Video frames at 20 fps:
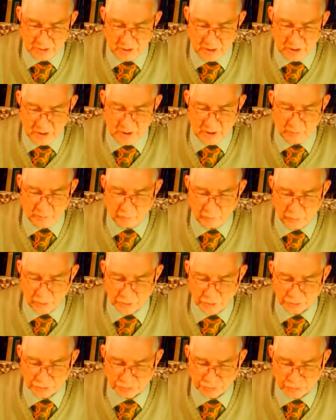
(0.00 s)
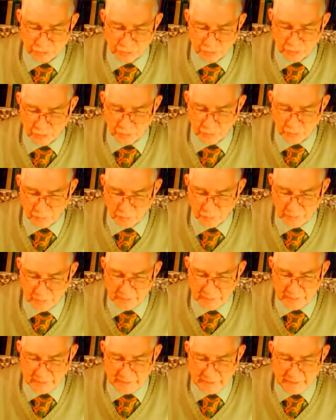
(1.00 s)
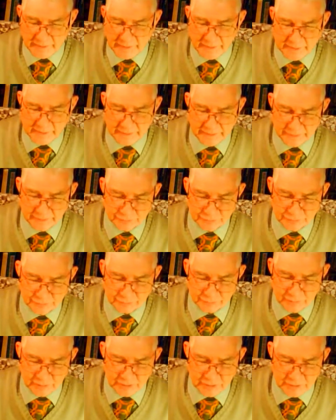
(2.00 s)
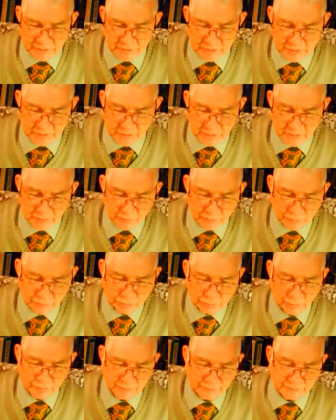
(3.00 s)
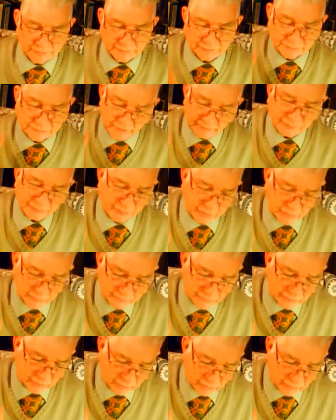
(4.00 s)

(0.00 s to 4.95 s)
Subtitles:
was to intervene between the suffering of the